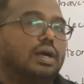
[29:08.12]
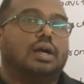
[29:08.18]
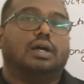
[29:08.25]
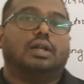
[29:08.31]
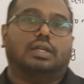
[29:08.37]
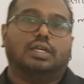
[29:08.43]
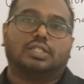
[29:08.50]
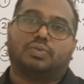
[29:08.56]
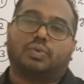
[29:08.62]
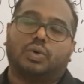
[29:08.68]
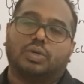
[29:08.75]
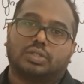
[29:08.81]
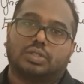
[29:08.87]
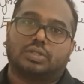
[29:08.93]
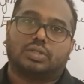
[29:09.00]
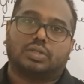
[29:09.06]
This
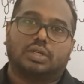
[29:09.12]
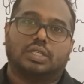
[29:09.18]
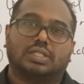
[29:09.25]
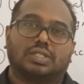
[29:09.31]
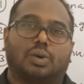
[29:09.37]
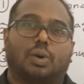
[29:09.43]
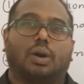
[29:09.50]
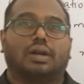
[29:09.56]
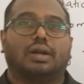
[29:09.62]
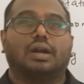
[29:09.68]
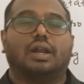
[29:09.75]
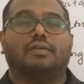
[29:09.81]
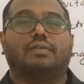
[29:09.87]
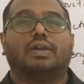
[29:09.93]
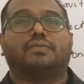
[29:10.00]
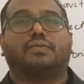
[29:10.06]
force is quantum
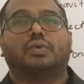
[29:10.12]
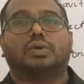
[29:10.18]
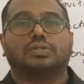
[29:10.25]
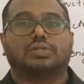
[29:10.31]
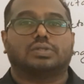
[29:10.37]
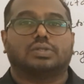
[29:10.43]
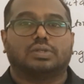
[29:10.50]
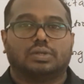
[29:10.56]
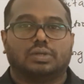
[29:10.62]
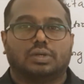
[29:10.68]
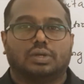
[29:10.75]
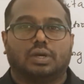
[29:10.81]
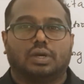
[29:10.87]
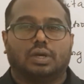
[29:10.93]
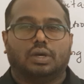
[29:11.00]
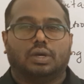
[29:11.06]
level force.
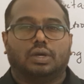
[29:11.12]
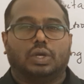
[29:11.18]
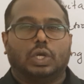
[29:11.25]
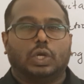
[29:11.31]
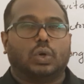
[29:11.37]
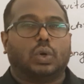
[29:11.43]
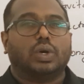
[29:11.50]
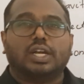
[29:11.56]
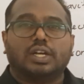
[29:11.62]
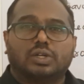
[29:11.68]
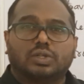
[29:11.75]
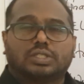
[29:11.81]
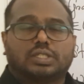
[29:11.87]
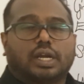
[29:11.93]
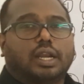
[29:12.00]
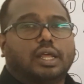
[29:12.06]
You don't need to
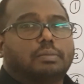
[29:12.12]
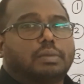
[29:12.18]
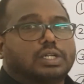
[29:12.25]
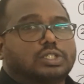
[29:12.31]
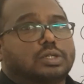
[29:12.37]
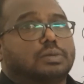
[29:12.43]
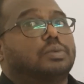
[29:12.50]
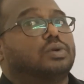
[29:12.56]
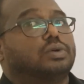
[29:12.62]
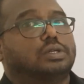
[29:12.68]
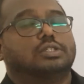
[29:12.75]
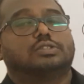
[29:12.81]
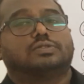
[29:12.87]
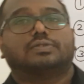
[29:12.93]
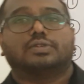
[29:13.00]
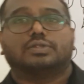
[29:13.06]
study much about
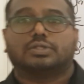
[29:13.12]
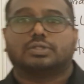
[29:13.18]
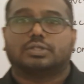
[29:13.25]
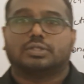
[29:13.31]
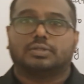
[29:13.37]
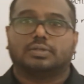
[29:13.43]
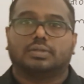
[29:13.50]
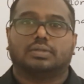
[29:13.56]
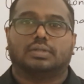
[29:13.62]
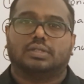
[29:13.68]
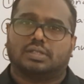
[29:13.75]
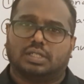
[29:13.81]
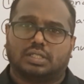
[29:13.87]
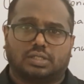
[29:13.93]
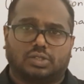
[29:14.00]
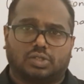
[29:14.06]
this force. This
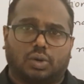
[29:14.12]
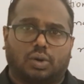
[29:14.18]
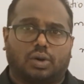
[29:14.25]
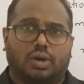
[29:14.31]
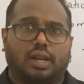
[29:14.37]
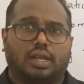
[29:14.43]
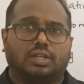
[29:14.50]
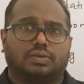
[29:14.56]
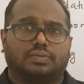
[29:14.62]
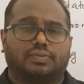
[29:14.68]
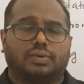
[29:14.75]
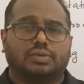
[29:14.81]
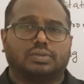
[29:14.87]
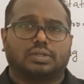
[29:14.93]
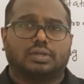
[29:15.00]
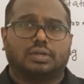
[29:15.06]
is short range
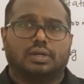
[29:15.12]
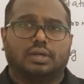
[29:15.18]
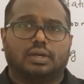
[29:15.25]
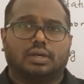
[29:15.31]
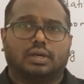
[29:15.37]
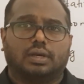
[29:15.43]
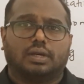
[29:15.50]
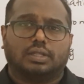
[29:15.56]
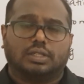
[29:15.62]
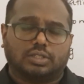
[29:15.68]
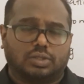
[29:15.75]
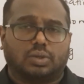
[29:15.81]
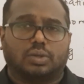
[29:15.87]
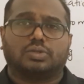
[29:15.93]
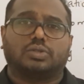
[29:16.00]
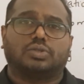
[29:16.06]
force. This is
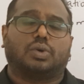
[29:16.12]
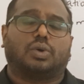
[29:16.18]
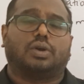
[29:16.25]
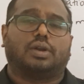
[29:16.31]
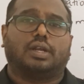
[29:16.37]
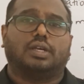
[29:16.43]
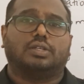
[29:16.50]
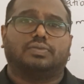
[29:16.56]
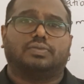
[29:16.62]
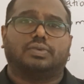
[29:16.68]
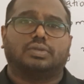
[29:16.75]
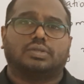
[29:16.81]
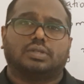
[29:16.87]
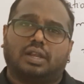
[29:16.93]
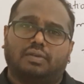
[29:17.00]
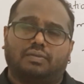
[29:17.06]
also short range force
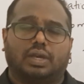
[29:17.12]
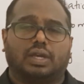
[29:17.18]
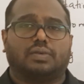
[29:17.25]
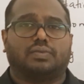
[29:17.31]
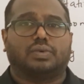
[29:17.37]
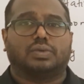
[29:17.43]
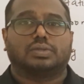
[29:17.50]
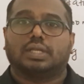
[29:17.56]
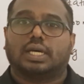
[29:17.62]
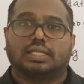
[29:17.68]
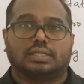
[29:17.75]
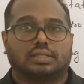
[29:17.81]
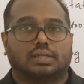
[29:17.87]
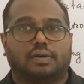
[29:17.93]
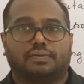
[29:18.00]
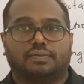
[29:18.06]
and weak force. That's
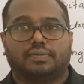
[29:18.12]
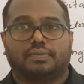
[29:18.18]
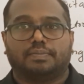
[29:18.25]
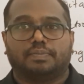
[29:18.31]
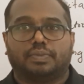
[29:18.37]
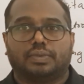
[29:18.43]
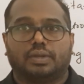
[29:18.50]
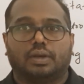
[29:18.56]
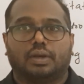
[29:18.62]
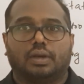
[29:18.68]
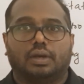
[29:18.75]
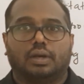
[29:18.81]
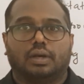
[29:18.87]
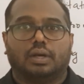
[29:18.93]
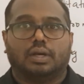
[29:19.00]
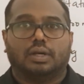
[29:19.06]
enough.
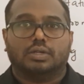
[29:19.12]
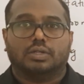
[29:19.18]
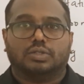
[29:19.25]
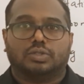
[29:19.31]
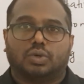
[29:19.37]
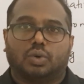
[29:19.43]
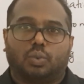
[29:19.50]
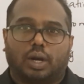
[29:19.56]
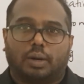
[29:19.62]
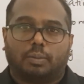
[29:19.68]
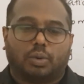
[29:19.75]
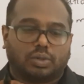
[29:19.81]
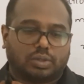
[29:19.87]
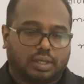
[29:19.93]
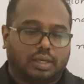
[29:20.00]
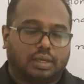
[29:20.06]
So one
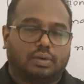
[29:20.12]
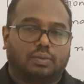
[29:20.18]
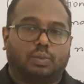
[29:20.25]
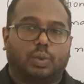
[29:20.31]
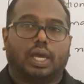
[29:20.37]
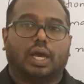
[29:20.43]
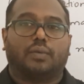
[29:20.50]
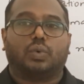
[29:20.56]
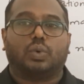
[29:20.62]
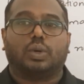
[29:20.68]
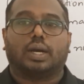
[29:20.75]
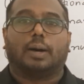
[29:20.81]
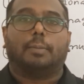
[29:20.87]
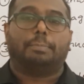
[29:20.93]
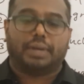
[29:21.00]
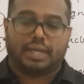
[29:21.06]
more thing, we have to
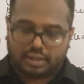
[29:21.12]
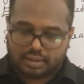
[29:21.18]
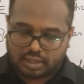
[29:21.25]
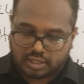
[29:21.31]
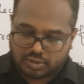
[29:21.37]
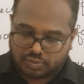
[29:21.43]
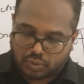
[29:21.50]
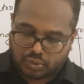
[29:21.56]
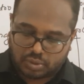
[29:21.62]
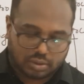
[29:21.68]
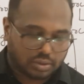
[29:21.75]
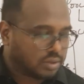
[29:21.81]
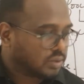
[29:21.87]
compare this force.